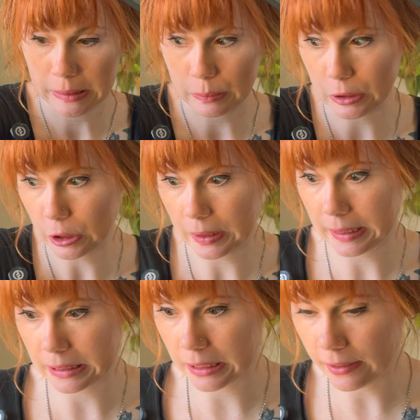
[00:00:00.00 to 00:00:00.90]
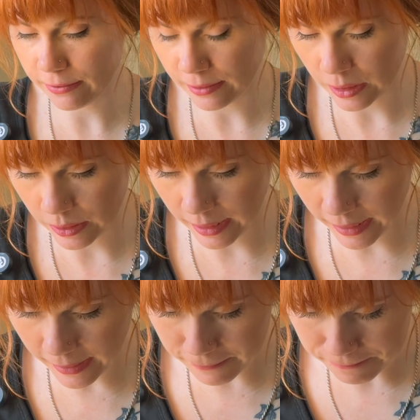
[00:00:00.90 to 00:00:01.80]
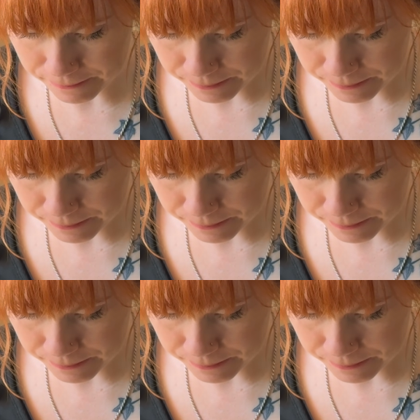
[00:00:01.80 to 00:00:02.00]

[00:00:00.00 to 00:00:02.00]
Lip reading: sure that's enough. Okay.